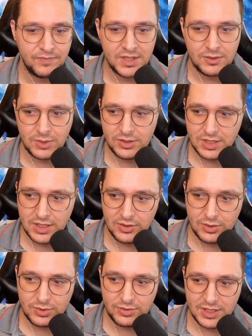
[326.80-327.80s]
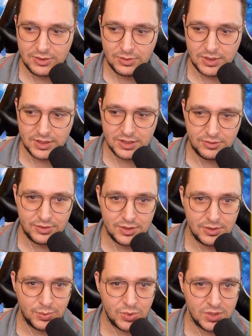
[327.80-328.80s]
What you can do with this one is a few
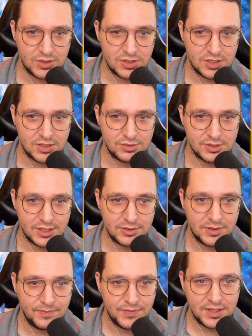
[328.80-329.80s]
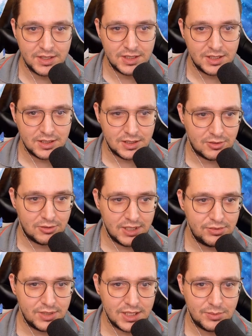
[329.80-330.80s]
important stuff. So the great
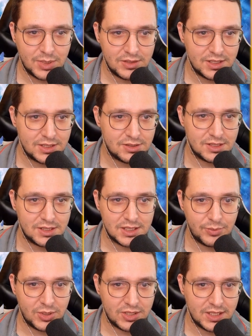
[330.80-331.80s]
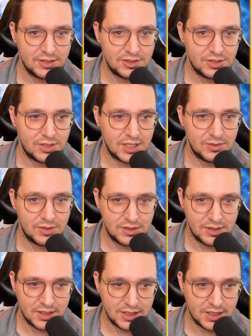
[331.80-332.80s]
thing about this application is you can
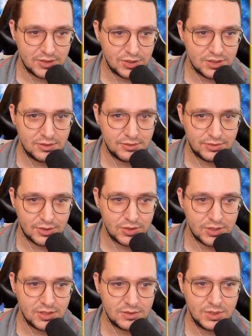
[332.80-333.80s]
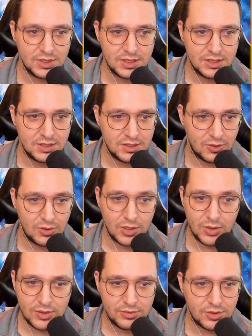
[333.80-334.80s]
adjust the volume or
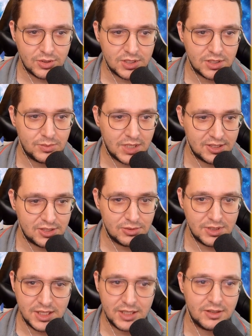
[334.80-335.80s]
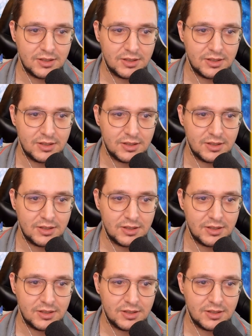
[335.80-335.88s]
lower the volume as you need.